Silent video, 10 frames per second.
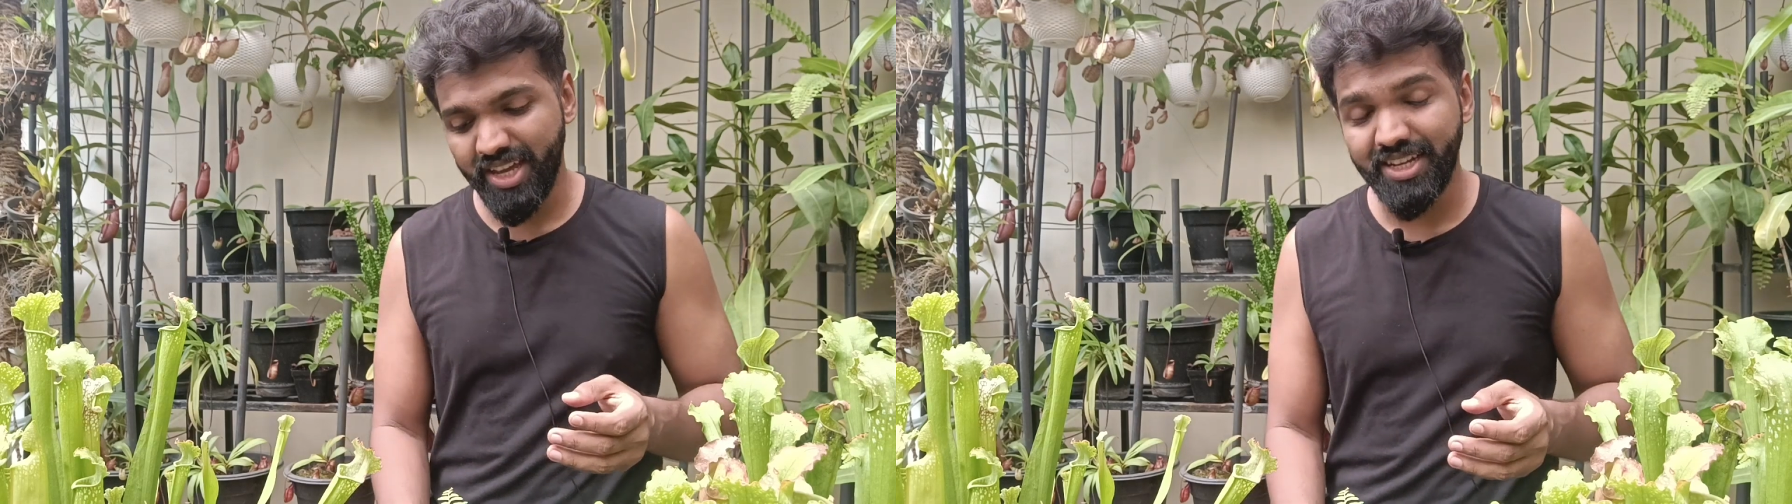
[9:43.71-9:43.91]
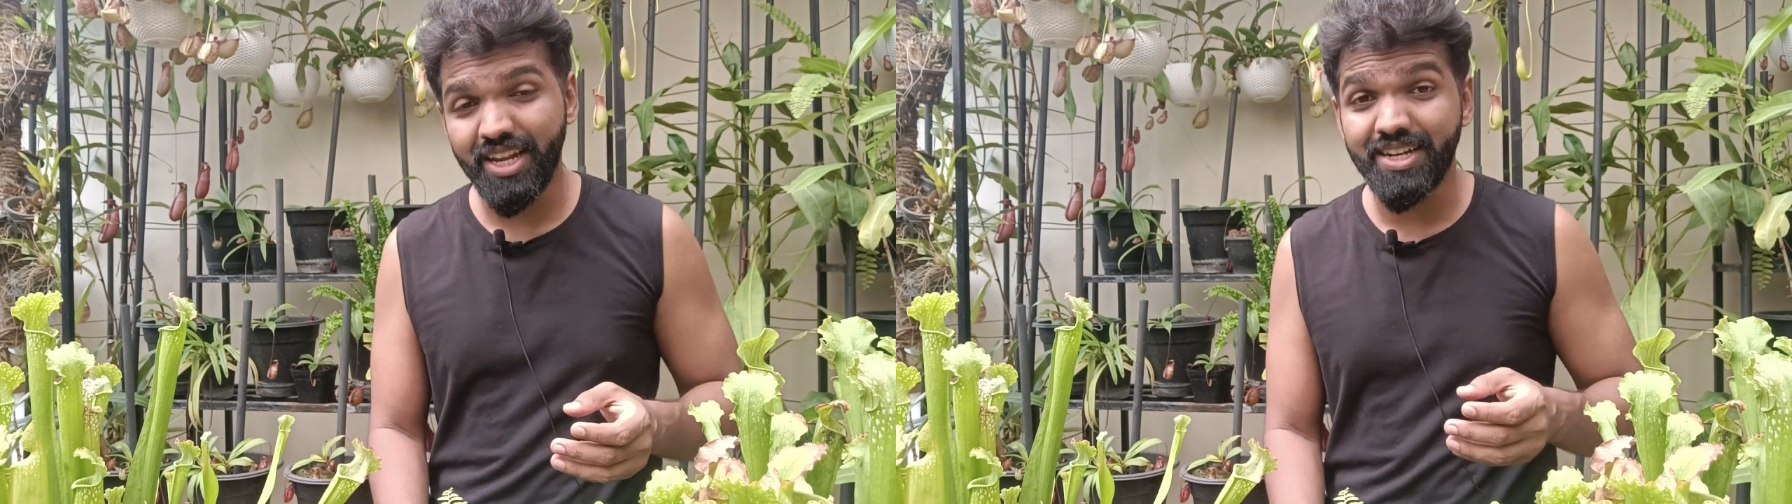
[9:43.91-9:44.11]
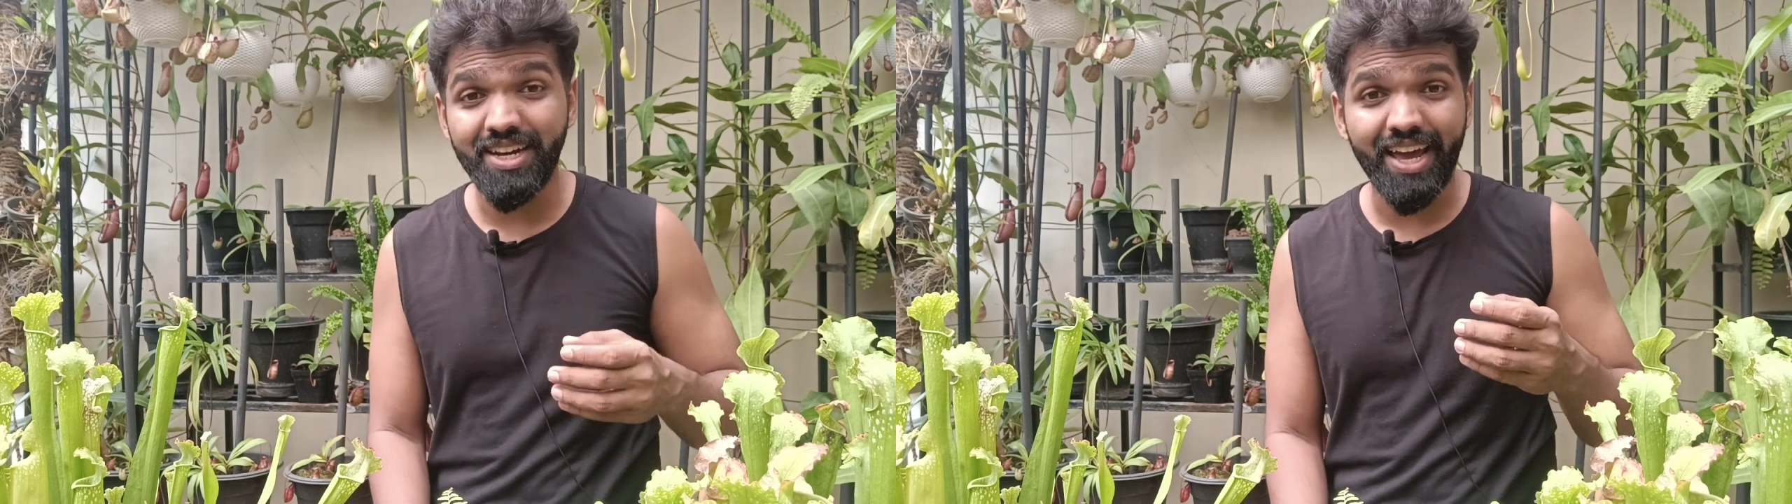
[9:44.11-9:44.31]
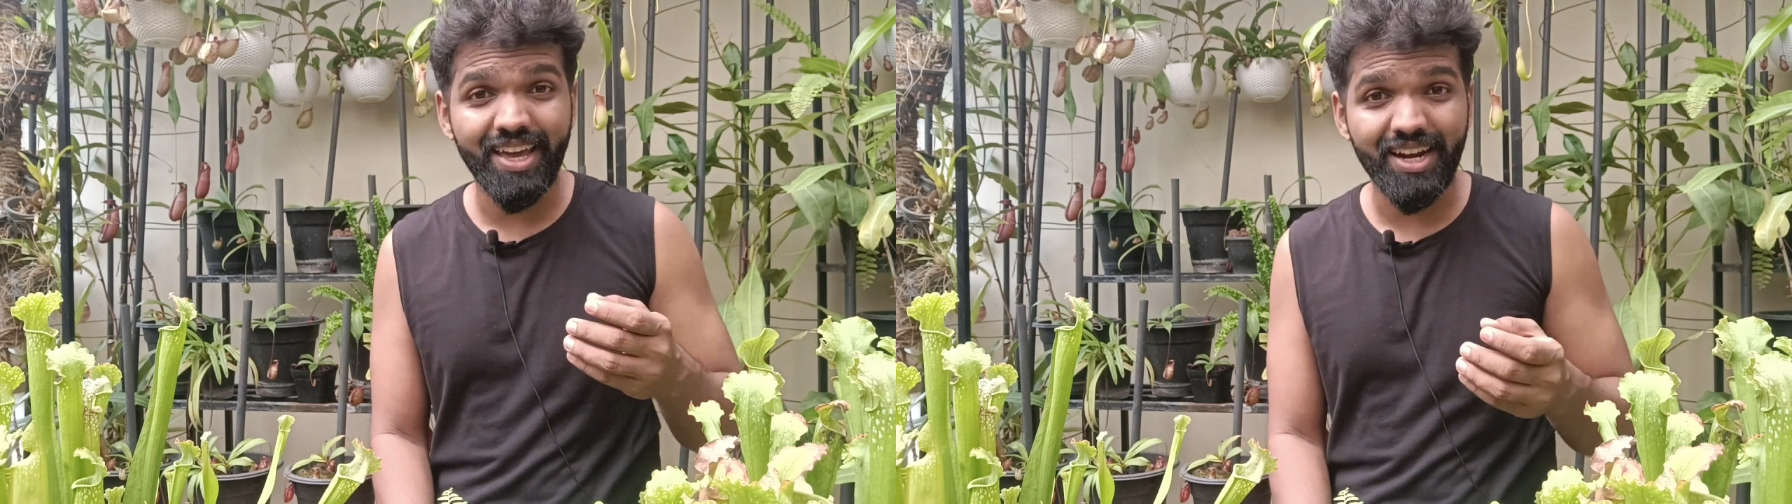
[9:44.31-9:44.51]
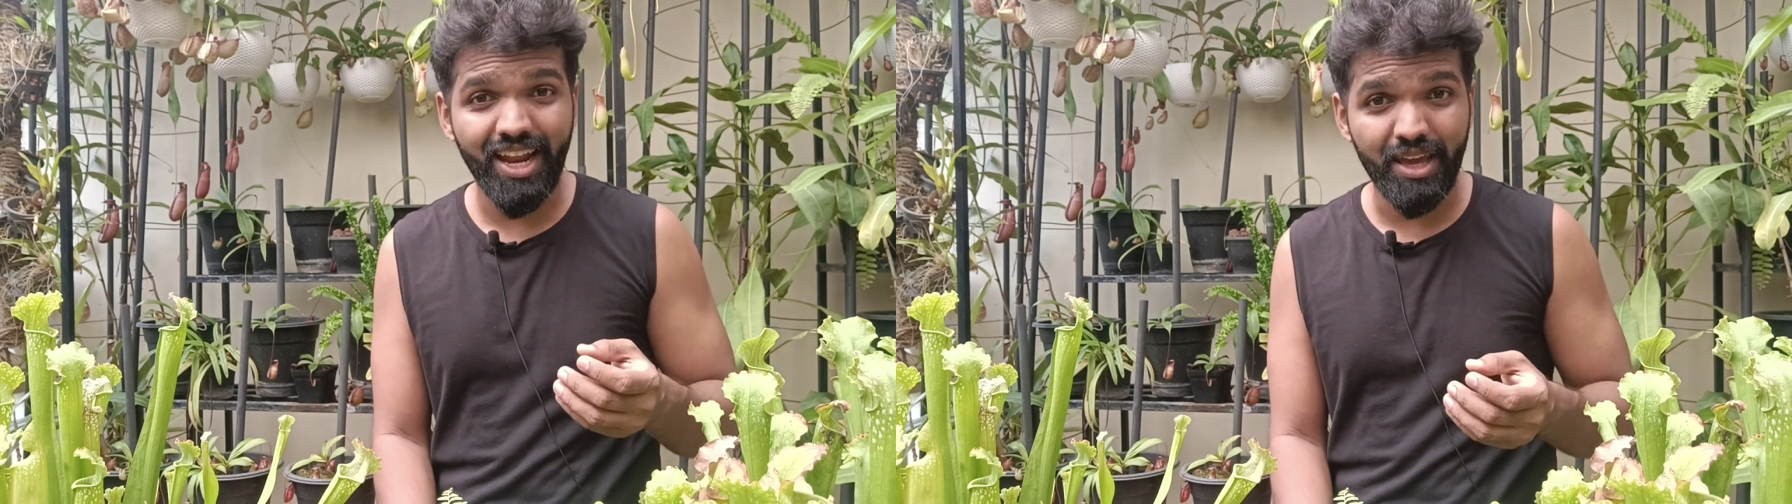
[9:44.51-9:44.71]
it in a
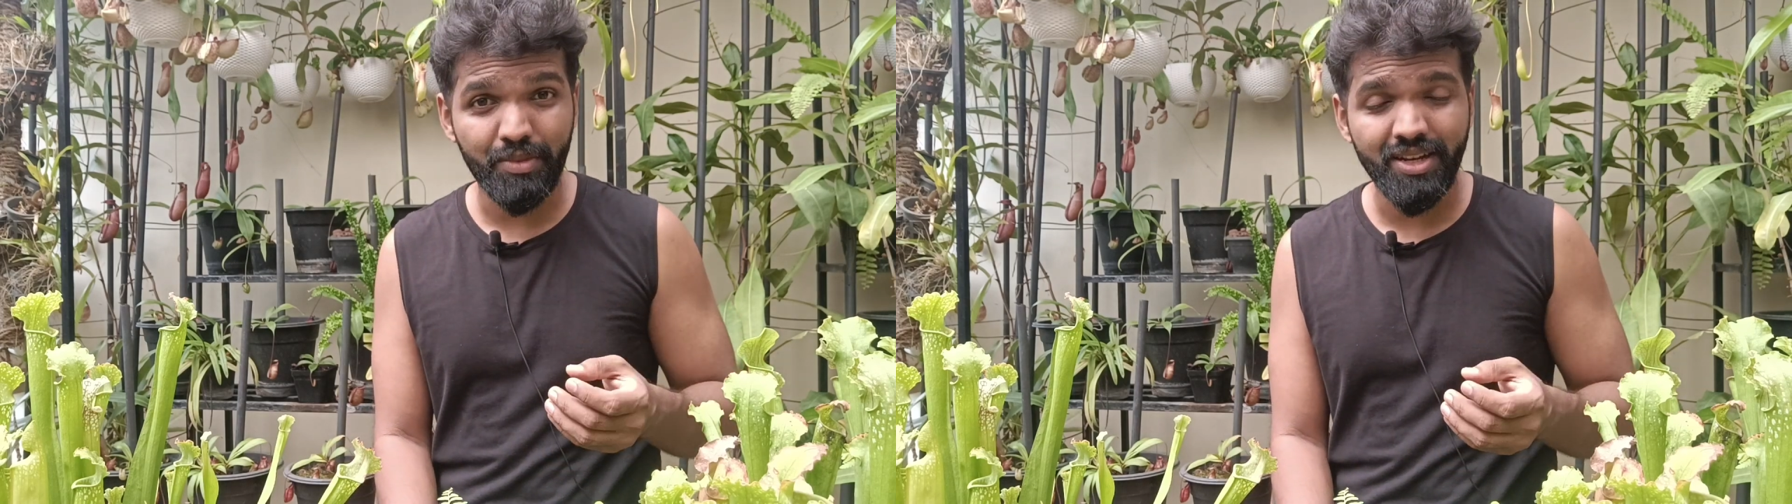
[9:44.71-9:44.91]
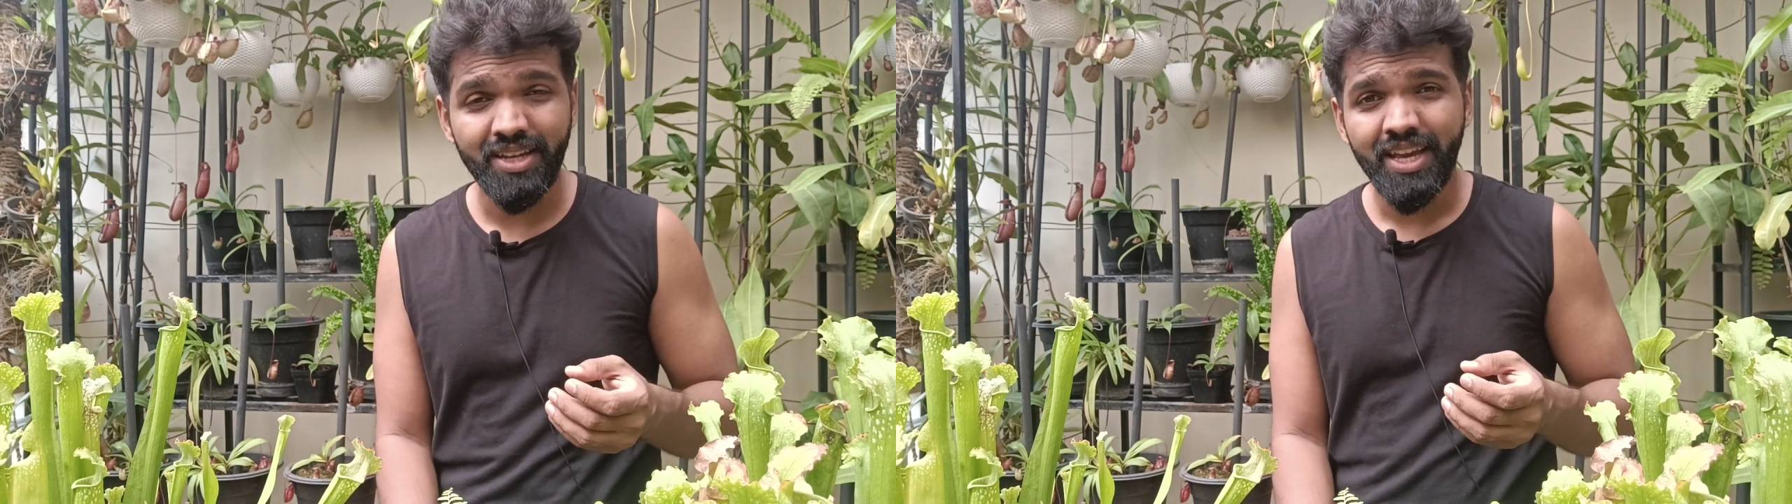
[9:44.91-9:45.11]
drier climate,